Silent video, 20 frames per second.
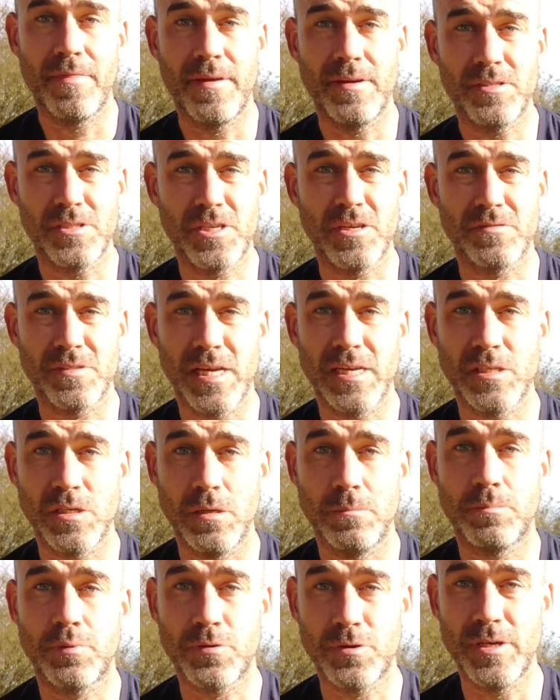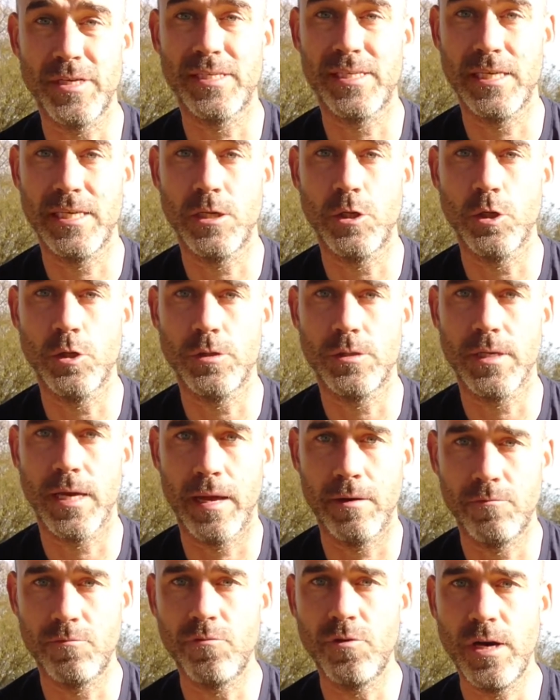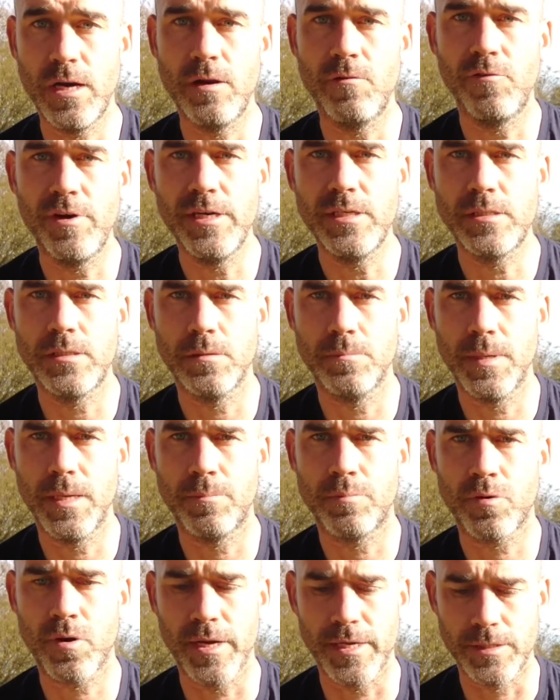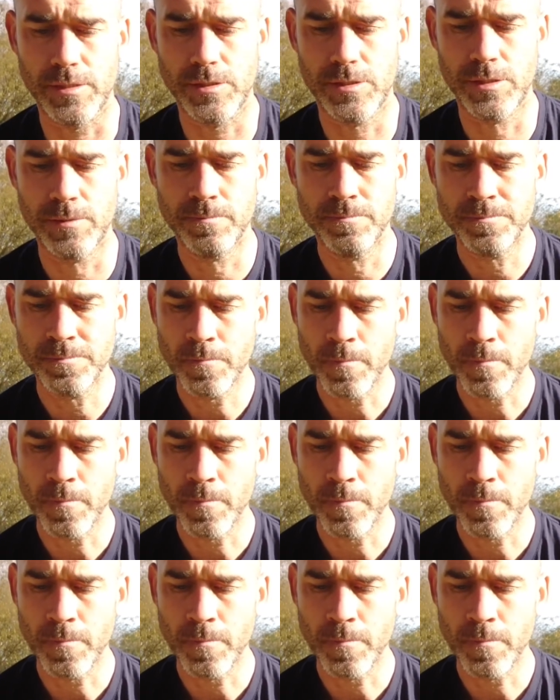Their stuff's actually pretty good and really reasonably priced.